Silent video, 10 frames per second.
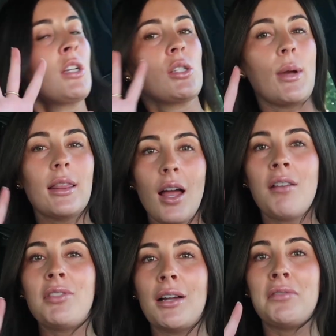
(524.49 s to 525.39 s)
So I
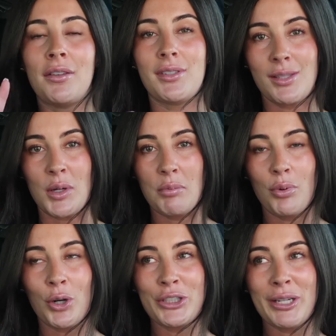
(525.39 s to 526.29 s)
love the sleep
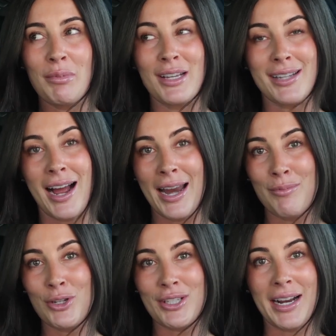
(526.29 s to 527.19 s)
portion, because I
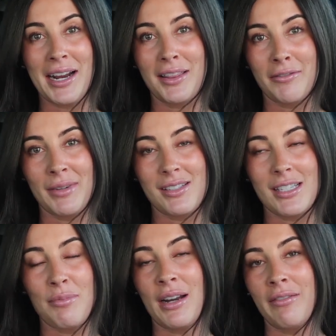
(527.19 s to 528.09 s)
am just like, I love my
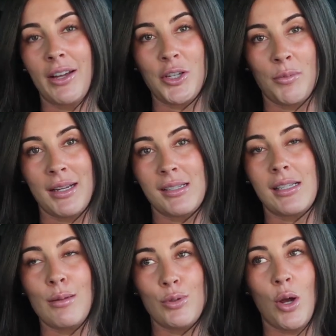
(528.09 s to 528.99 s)
sleep and I value my
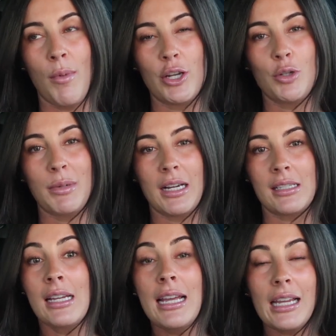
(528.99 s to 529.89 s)
sleep so much,
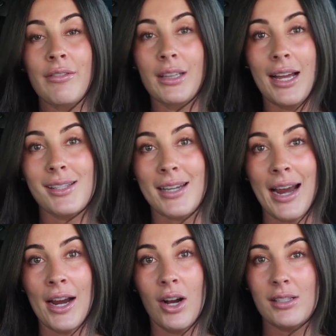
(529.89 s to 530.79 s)
because even last night
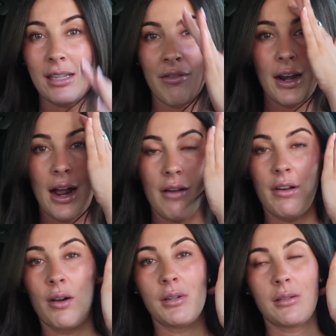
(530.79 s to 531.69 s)
I got 7.5
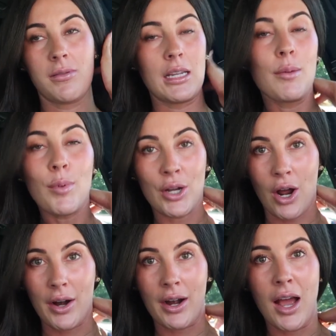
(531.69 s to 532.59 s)
hours of sleep,
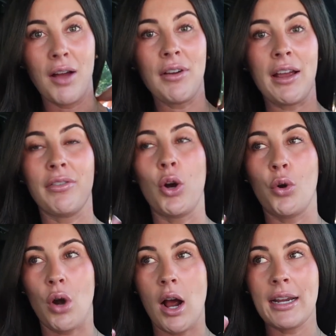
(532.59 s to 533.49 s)
not enough. I felt
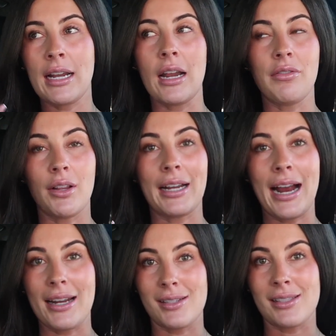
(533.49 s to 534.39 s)
groggy and I felt like I
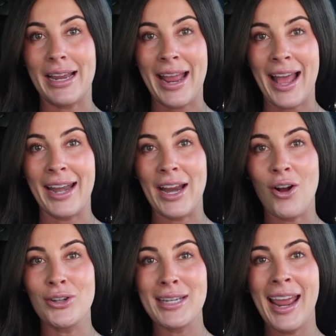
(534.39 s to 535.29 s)
had a slight headache
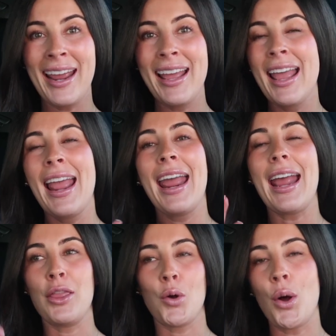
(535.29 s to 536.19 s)
all day,
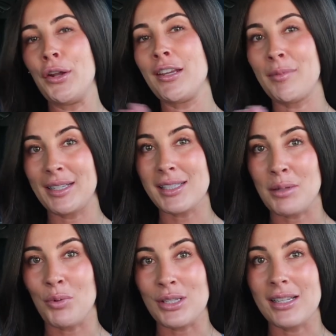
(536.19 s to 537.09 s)
and the quality of my
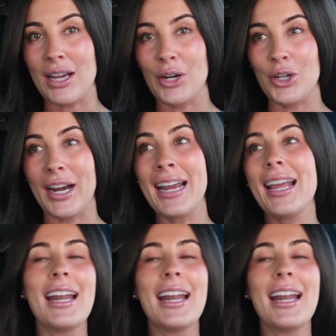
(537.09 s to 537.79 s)
sleep wasn't that great.